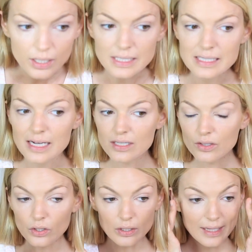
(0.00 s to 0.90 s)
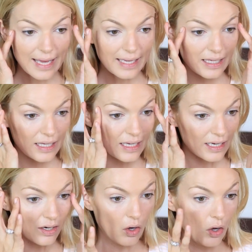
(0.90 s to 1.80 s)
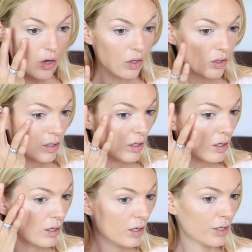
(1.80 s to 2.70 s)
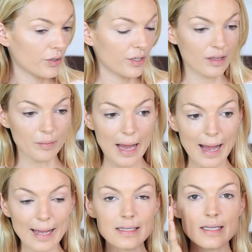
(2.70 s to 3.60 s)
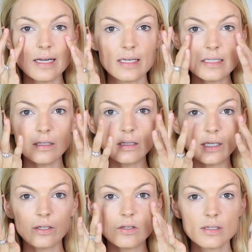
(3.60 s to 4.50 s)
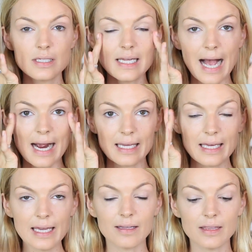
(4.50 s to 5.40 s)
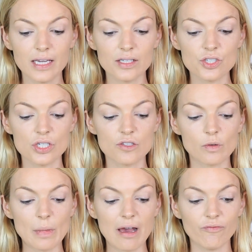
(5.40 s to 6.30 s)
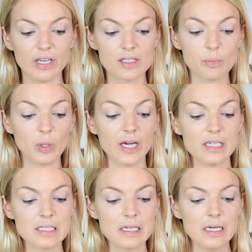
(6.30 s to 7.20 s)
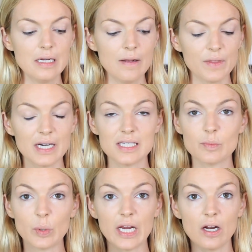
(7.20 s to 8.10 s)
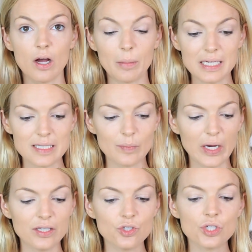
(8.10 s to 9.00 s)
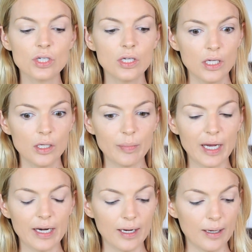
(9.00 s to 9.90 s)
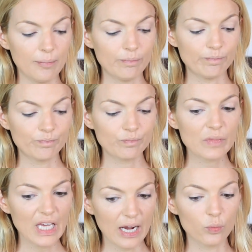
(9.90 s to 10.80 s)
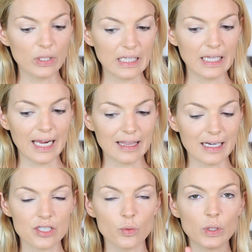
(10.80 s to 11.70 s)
It doesn't look cakey at all underneath my eyes. It is a little tacky. I think it's just from that Fix Plus that I sprayed on my sponge, but I really like that.